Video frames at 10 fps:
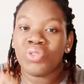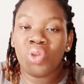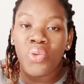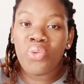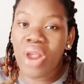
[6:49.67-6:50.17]

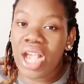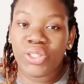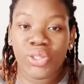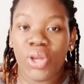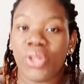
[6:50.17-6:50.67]
no
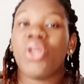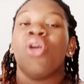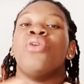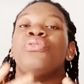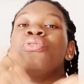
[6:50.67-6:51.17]

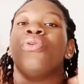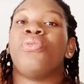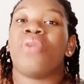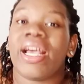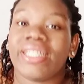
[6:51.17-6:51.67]
reaction,
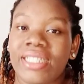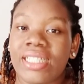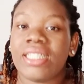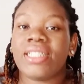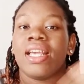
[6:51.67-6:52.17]
no
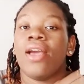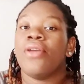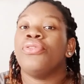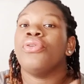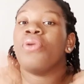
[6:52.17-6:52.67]
rashes,
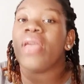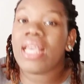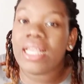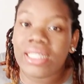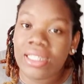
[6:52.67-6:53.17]
no
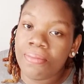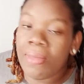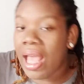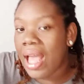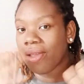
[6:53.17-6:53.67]

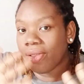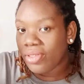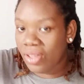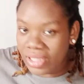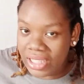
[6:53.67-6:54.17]
eczema,
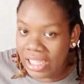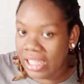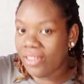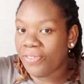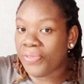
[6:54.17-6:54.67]

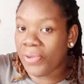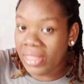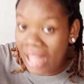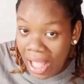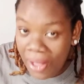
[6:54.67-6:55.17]
nothing
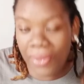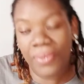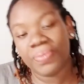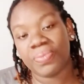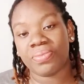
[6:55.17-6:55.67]
for
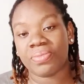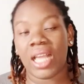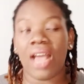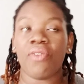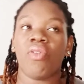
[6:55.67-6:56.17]
now.
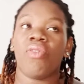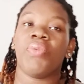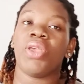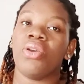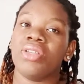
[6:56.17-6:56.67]
And
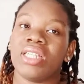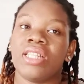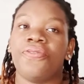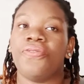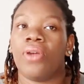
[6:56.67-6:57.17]
we've been
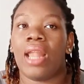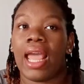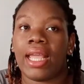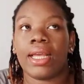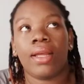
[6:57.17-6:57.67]
using it for
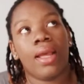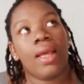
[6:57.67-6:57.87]
like